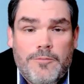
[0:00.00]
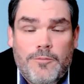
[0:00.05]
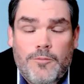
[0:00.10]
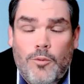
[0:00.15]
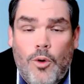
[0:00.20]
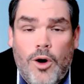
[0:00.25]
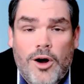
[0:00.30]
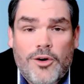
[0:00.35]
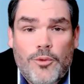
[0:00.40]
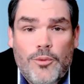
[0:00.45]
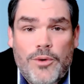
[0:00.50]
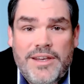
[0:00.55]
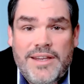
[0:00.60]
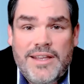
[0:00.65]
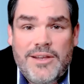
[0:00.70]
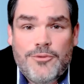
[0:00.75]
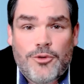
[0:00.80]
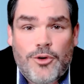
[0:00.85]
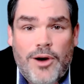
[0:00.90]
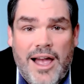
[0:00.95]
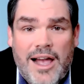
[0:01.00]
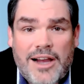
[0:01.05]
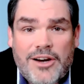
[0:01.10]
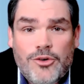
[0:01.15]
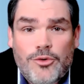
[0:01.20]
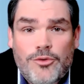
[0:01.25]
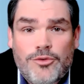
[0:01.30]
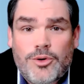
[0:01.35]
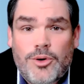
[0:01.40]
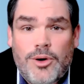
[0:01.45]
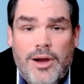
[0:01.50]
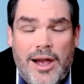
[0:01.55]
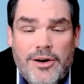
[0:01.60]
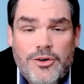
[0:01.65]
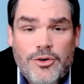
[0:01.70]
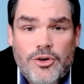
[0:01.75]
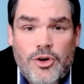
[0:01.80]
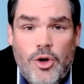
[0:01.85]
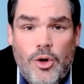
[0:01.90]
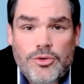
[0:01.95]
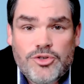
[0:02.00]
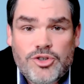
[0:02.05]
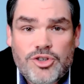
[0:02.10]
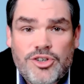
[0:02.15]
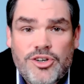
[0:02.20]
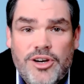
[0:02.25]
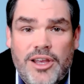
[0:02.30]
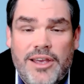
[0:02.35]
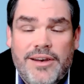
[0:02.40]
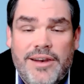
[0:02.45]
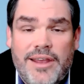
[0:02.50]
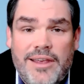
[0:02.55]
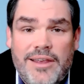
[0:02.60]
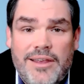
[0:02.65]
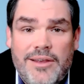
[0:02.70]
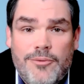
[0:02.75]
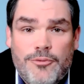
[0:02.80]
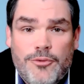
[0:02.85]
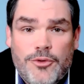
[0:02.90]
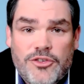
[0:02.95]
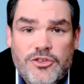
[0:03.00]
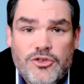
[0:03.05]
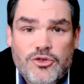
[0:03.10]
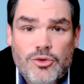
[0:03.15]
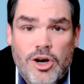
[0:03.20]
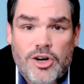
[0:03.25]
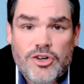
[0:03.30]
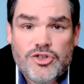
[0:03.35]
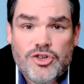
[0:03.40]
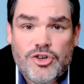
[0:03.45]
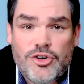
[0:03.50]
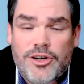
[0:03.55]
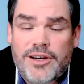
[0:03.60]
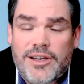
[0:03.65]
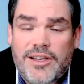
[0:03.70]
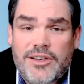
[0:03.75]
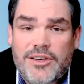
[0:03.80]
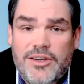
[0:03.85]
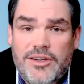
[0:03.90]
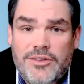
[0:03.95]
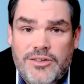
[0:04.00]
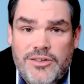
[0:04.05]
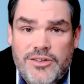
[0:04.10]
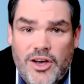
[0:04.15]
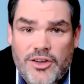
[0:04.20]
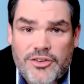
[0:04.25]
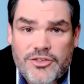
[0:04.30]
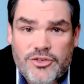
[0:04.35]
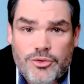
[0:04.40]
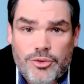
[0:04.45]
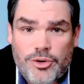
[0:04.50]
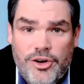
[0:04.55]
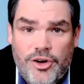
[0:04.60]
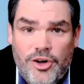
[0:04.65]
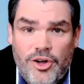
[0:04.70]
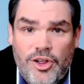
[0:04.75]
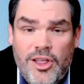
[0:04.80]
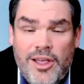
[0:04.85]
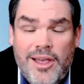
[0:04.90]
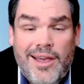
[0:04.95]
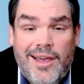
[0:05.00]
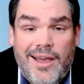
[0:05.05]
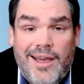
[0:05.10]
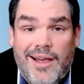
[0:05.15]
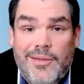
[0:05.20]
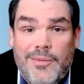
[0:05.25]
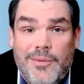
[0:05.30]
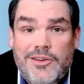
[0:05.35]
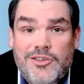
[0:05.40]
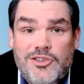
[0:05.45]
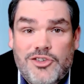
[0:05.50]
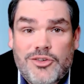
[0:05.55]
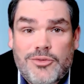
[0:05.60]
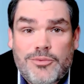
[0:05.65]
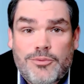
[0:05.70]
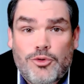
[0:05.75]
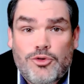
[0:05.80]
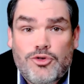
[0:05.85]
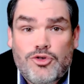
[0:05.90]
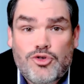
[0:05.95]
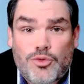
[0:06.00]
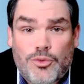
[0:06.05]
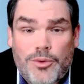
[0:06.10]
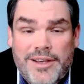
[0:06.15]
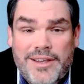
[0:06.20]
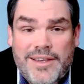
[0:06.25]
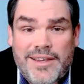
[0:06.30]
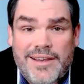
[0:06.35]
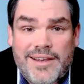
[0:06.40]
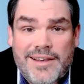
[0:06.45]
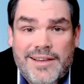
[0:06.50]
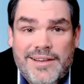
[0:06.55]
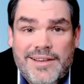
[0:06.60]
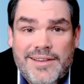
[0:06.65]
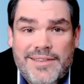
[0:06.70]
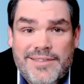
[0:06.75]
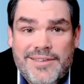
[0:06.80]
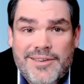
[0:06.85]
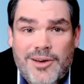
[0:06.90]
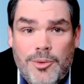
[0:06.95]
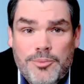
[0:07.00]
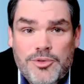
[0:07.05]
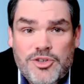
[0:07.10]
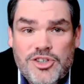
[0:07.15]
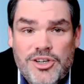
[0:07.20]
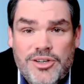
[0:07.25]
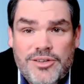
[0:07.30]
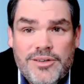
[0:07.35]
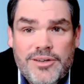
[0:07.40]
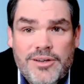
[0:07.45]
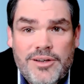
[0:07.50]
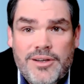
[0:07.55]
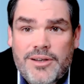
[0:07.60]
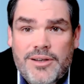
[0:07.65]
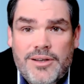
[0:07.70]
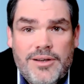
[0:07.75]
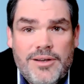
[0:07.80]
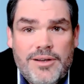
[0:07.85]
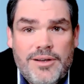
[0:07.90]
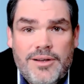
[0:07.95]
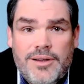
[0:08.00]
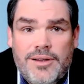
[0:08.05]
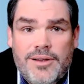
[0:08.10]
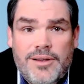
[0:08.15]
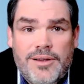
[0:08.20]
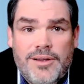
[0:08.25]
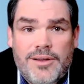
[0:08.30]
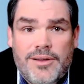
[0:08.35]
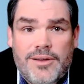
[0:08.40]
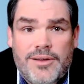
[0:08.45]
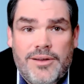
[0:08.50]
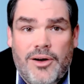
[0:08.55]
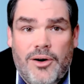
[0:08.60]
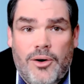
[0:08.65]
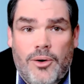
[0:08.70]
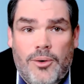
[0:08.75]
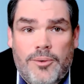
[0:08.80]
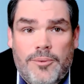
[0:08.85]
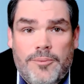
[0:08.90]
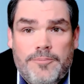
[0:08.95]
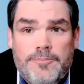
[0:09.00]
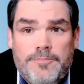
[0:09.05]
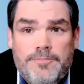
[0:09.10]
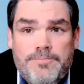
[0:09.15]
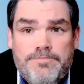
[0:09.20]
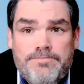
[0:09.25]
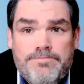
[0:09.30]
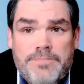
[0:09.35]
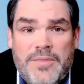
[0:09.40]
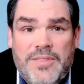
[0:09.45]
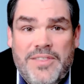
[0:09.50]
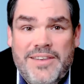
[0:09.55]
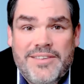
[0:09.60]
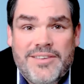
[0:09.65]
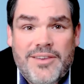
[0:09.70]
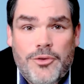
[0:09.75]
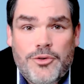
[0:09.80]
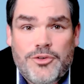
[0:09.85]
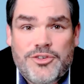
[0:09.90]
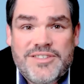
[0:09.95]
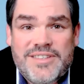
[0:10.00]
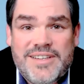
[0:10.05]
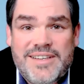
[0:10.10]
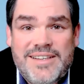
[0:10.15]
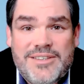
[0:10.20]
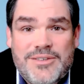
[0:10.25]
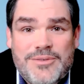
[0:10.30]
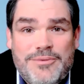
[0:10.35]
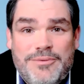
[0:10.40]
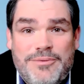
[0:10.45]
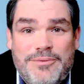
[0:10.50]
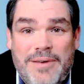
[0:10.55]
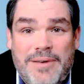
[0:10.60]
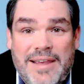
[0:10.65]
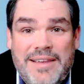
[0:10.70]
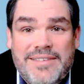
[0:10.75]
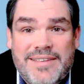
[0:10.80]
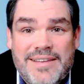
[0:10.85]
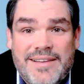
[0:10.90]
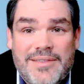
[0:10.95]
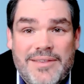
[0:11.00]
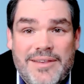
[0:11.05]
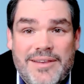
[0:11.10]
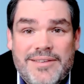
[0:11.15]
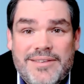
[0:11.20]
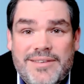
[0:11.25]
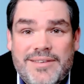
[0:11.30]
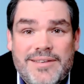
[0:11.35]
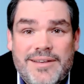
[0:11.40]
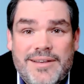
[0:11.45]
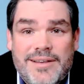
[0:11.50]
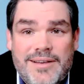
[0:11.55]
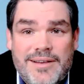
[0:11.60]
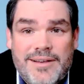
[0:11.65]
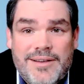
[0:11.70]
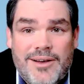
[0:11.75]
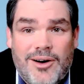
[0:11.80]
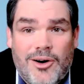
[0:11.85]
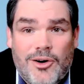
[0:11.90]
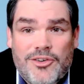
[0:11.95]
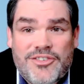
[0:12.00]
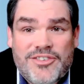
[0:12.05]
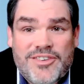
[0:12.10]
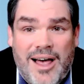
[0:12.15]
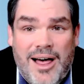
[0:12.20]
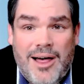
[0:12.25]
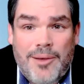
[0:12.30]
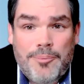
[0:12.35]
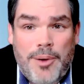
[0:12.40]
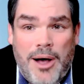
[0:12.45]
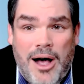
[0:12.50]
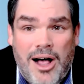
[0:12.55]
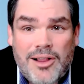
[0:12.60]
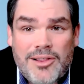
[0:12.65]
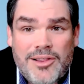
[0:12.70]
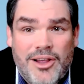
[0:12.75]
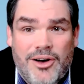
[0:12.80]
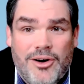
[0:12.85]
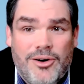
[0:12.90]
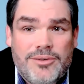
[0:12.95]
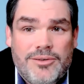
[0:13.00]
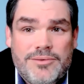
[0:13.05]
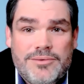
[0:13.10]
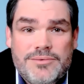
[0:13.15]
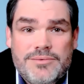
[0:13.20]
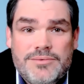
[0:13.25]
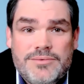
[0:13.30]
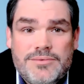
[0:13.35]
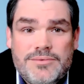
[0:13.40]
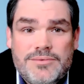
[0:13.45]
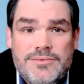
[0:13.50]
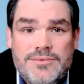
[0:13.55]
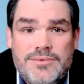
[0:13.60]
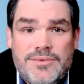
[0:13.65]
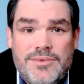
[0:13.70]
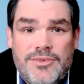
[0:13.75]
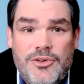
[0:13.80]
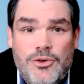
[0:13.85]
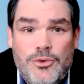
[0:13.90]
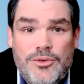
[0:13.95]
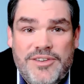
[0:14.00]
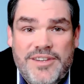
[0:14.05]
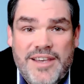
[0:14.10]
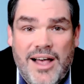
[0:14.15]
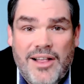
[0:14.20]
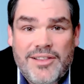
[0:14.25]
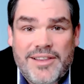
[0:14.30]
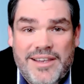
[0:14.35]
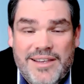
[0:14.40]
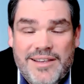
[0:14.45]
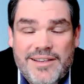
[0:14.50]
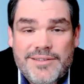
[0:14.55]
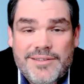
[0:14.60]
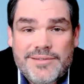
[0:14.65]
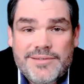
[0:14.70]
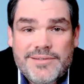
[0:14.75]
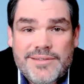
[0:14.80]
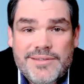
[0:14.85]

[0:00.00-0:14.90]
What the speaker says: water we need for agriculture and infrastructure and in industrial, and then just for drinking and consumption. These other cities facing this are Sao Paulo, New Delhi,